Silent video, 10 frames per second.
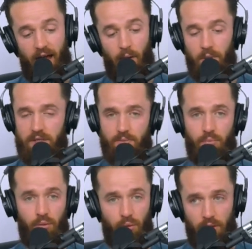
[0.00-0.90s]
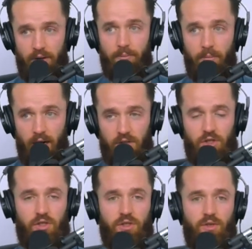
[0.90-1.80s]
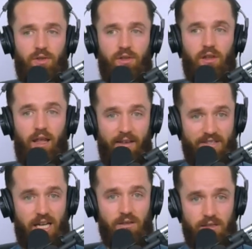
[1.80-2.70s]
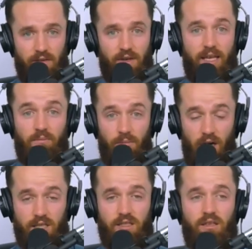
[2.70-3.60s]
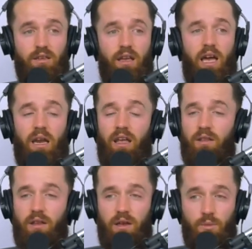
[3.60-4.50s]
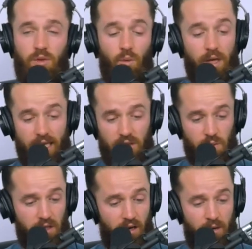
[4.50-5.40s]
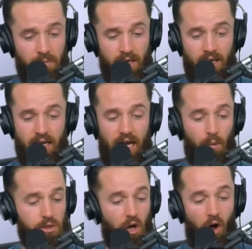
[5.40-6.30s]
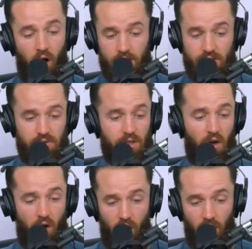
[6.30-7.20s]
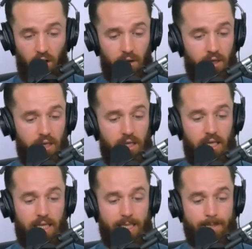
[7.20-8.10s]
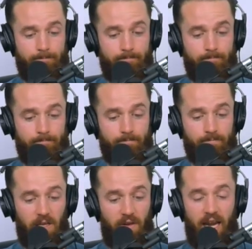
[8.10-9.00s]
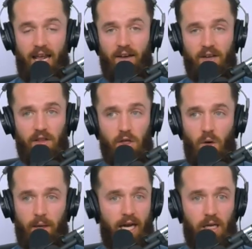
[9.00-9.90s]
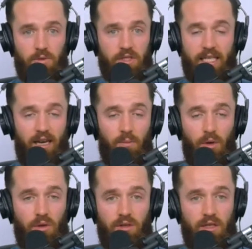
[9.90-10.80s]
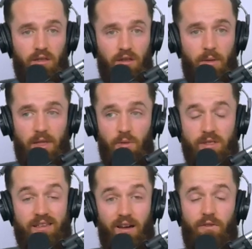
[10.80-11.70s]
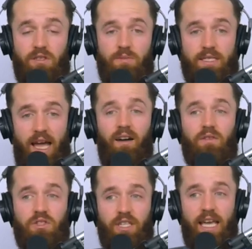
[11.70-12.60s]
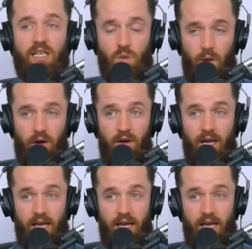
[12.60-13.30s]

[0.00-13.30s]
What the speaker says: that was pretty much the lifestyle I was living in Boston. And when the weekends would come, I was hustling hard. If I didn't have anything going on, I would just get up early. I mean, there were definitely some savage days where